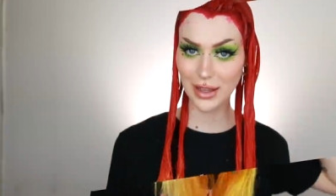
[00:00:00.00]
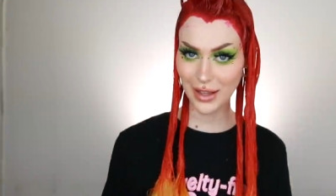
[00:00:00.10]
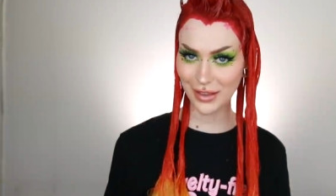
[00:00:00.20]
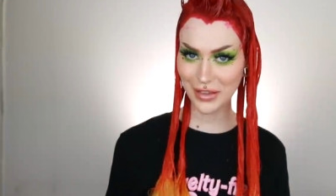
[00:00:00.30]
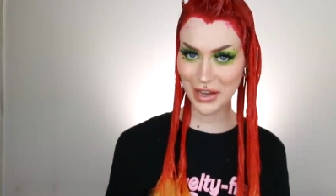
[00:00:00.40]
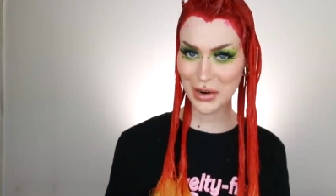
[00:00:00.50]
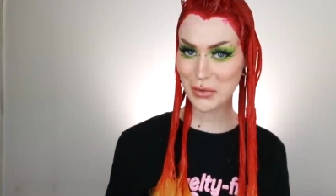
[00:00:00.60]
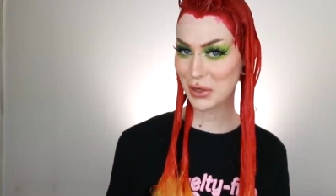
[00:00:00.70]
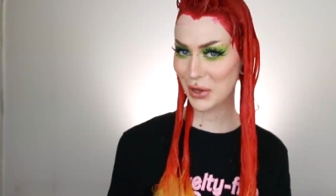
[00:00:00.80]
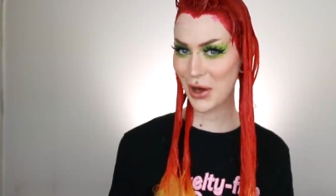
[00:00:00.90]
And there
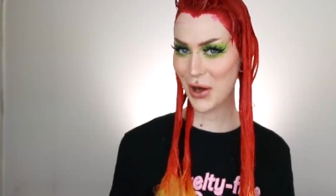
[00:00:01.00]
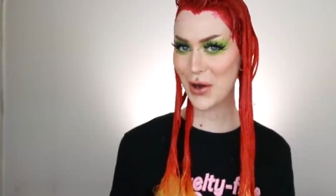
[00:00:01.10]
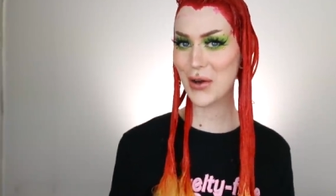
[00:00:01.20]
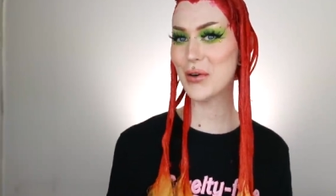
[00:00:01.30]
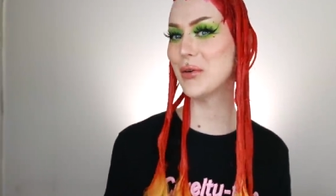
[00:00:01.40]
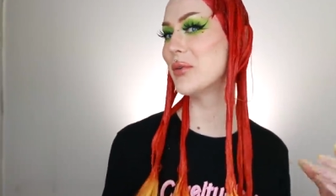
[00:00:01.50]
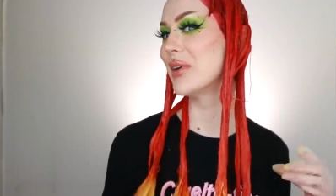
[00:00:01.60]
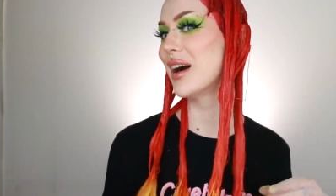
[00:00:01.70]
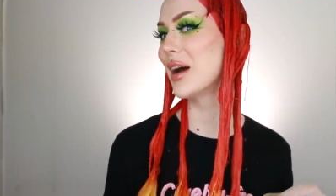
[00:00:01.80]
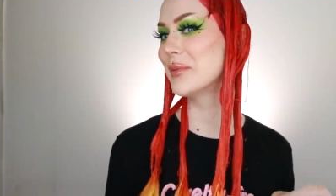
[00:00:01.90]
we go!
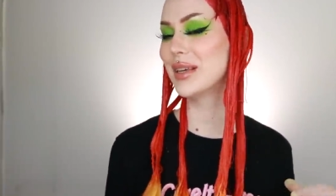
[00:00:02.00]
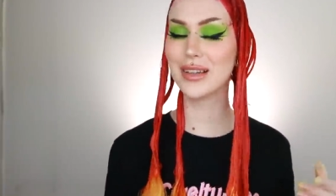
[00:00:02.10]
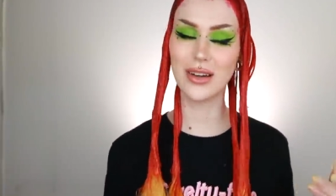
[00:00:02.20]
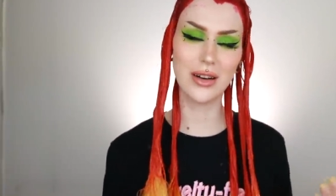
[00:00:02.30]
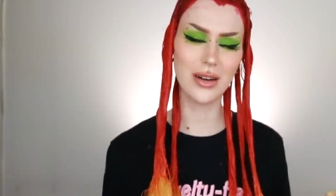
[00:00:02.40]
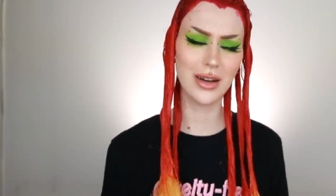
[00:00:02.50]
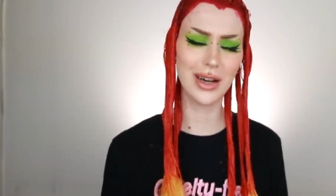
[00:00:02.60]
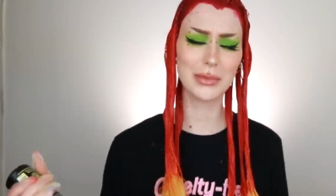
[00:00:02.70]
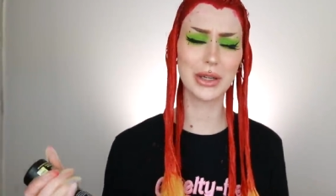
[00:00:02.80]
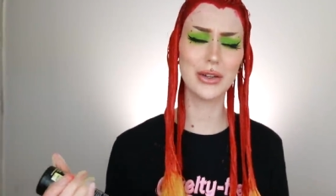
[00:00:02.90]
I mean, oh,
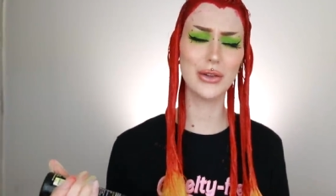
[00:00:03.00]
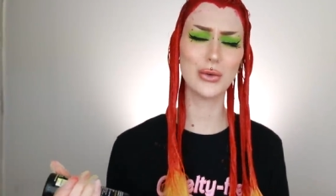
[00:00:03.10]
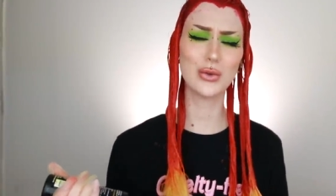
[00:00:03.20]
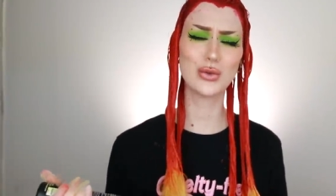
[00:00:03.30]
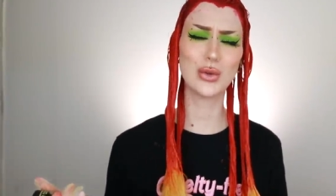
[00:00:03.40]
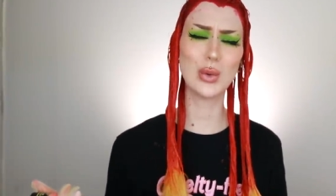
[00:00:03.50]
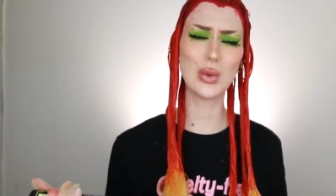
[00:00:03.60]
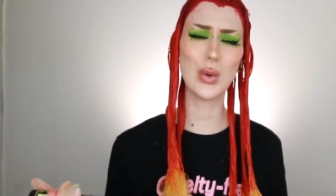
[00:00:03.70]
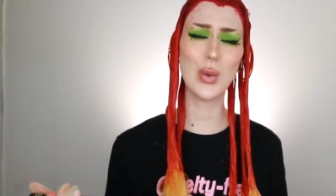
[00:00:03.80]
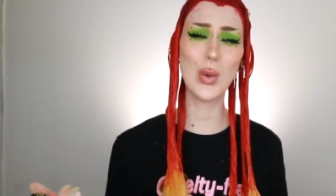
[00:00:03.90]
I'm gonna look so
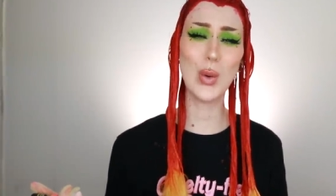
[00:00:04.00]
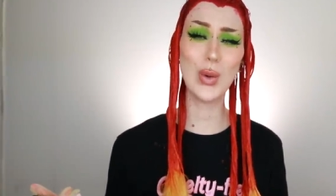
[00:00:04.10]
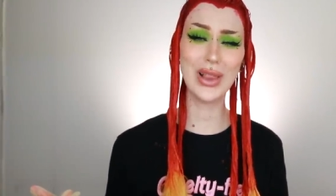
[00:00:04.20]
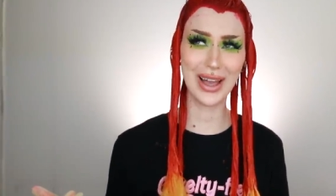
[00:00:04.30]
cool,